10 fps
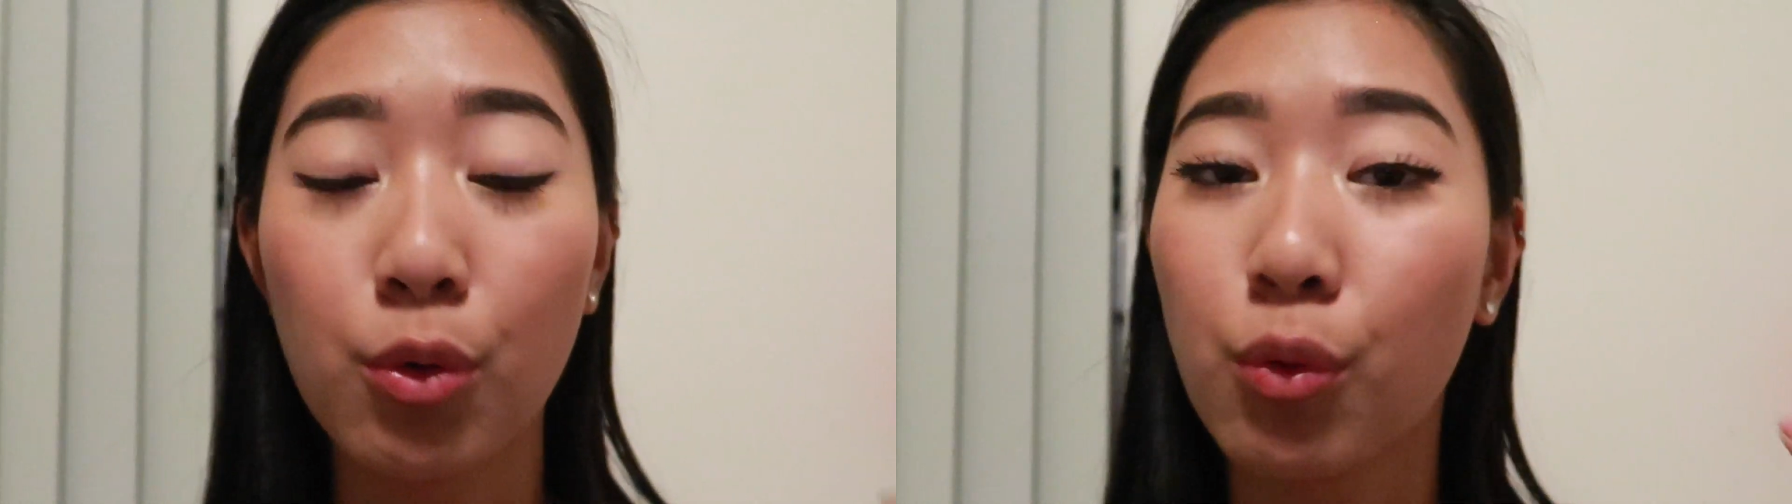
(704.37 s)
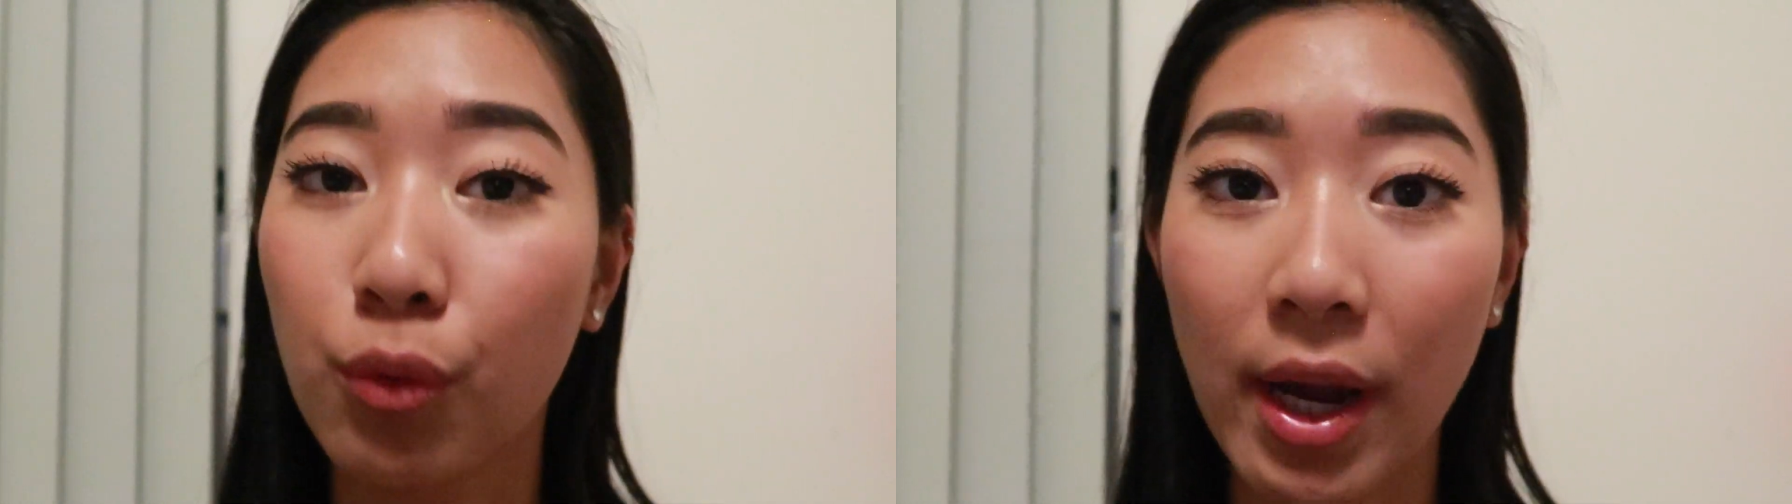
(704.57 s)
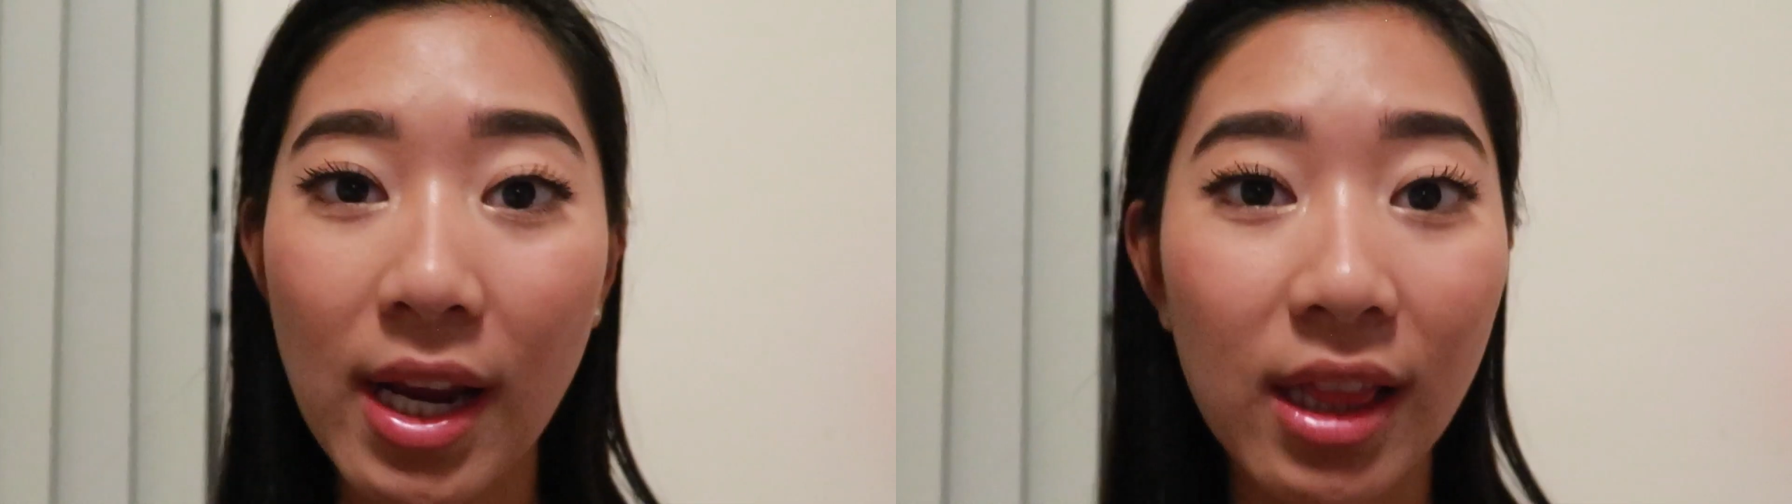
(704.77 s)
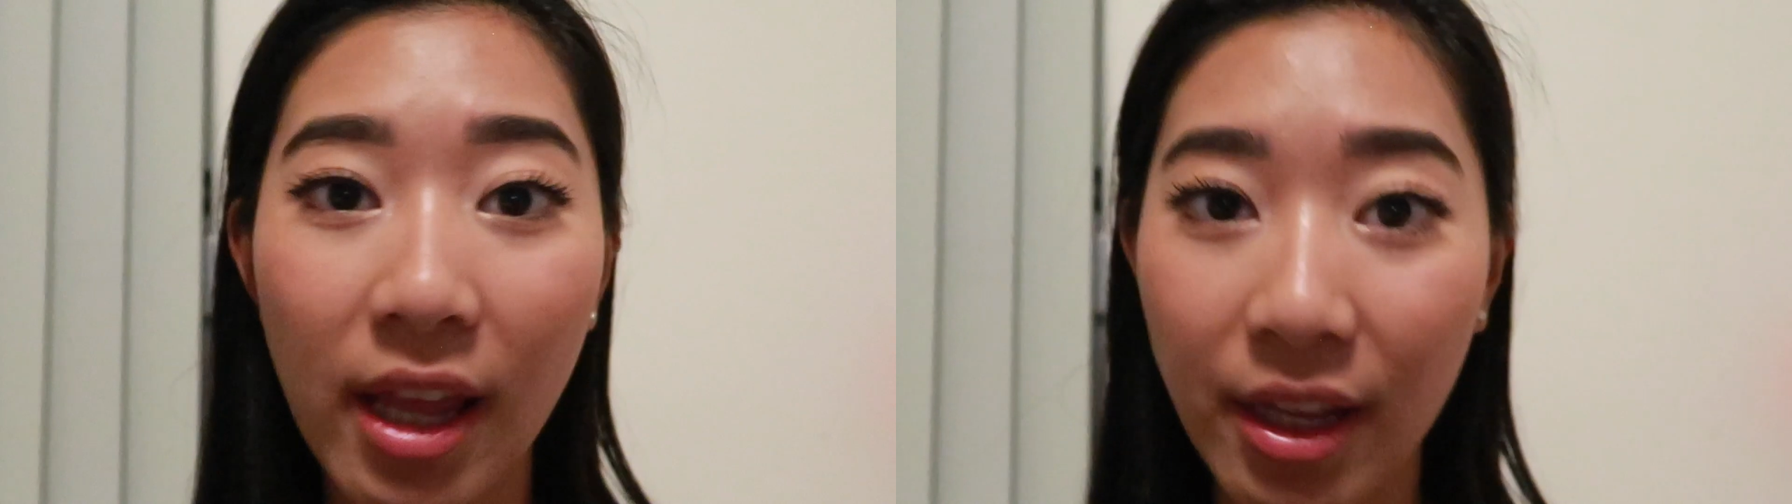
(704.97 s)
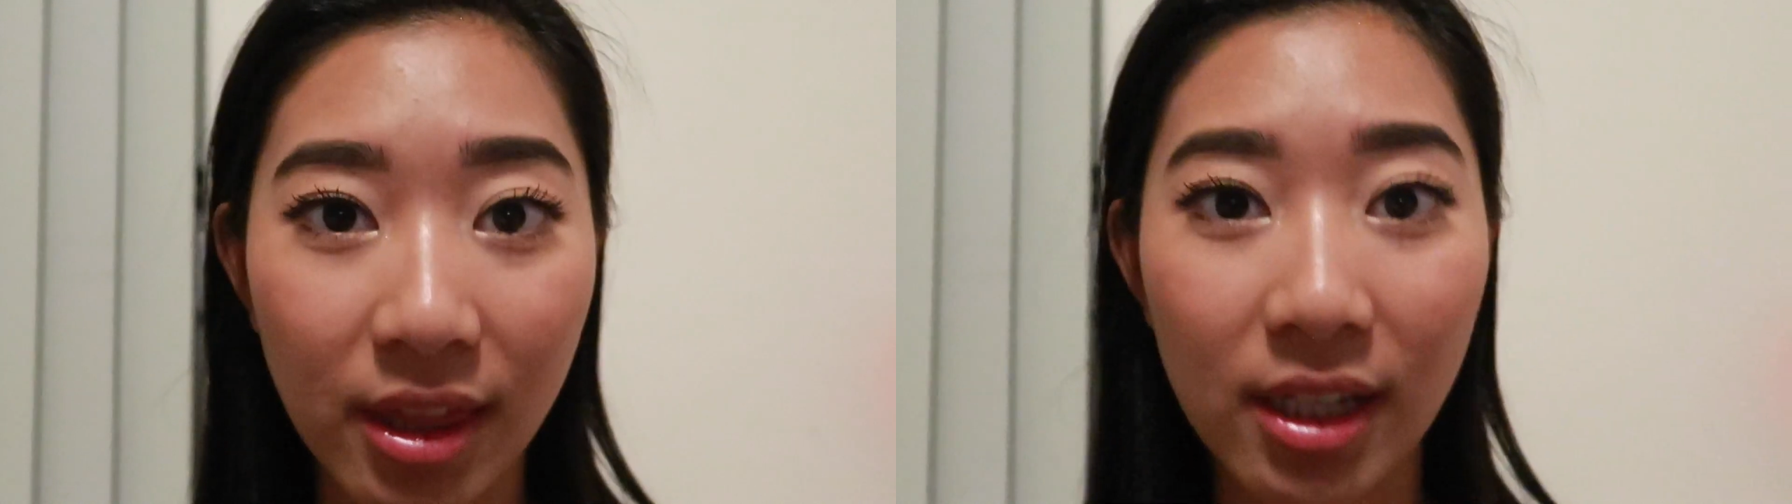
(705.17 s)
great
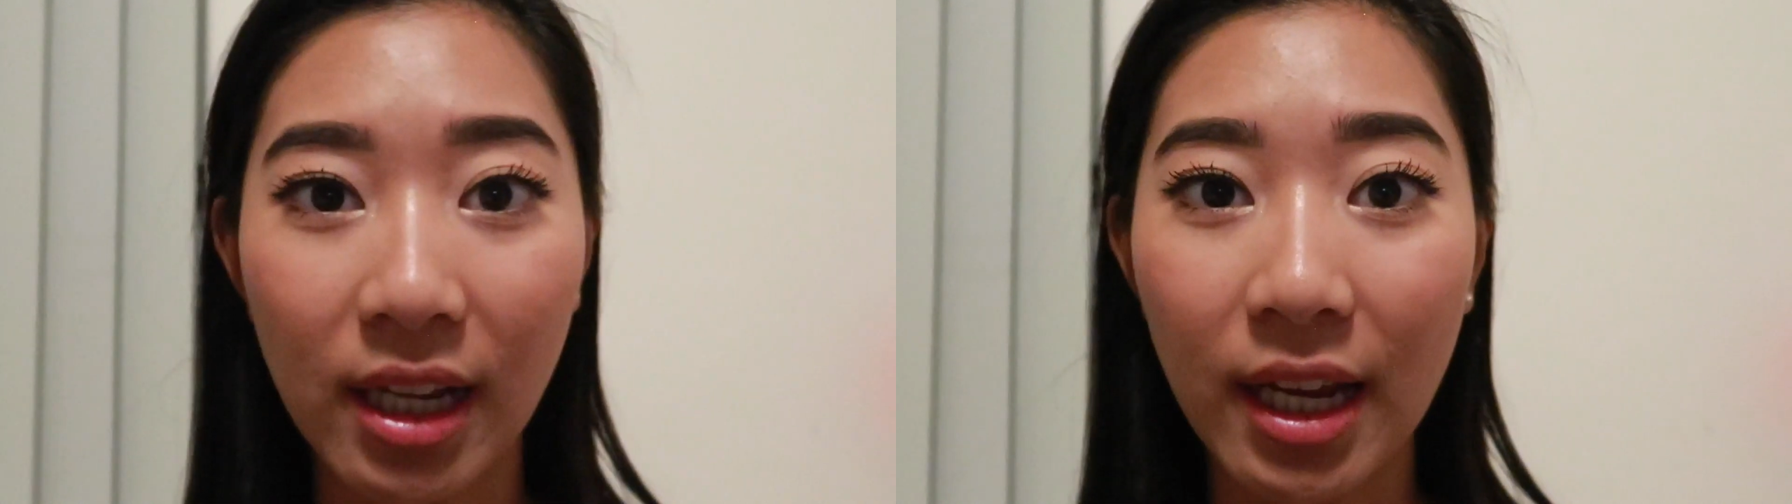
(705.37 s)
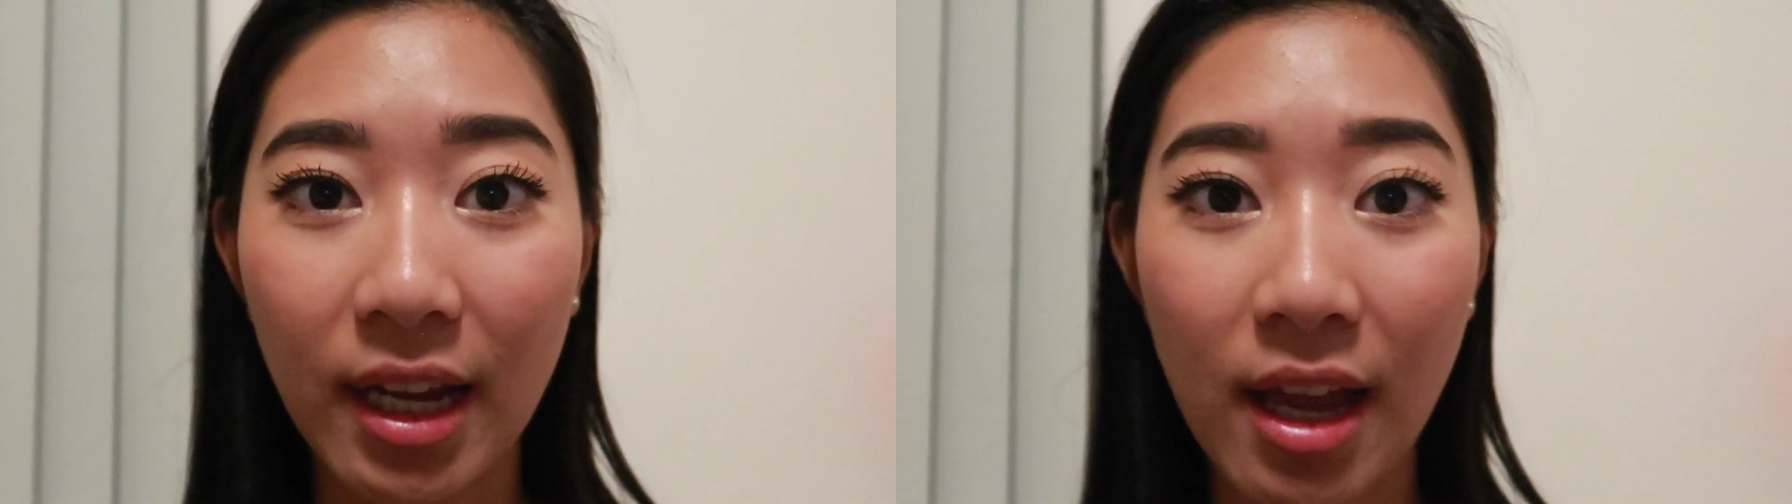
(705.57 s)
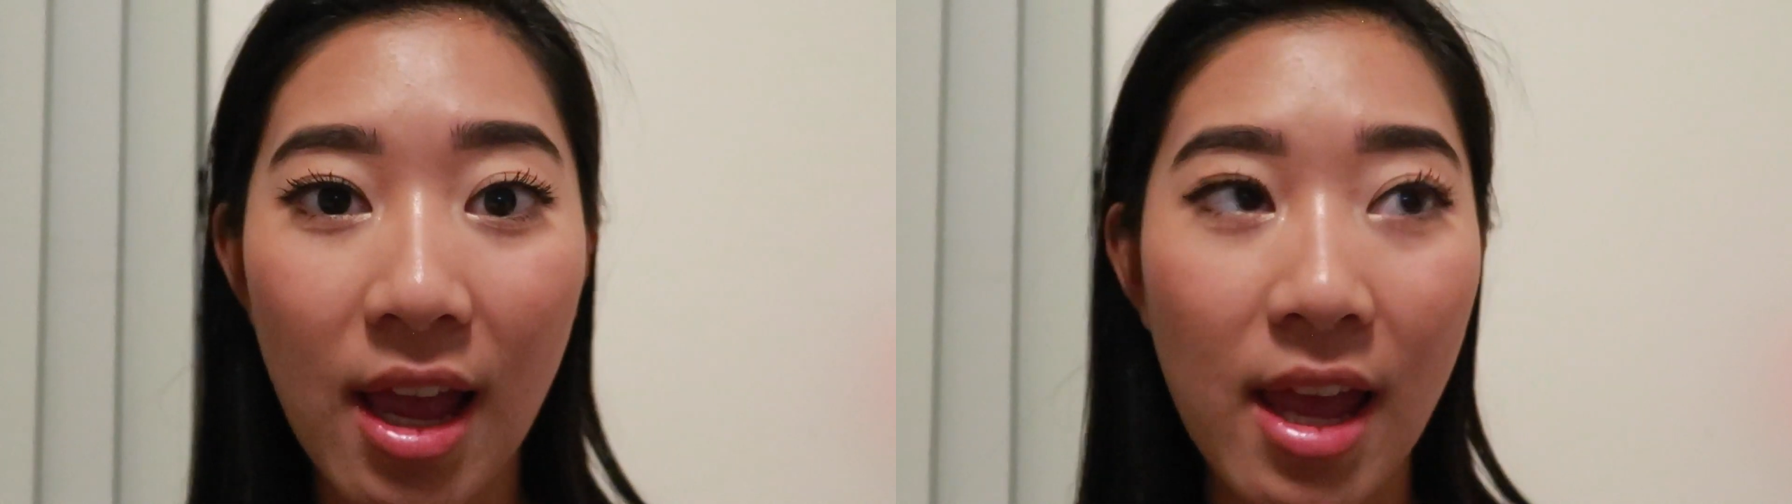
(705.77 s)
lengthening.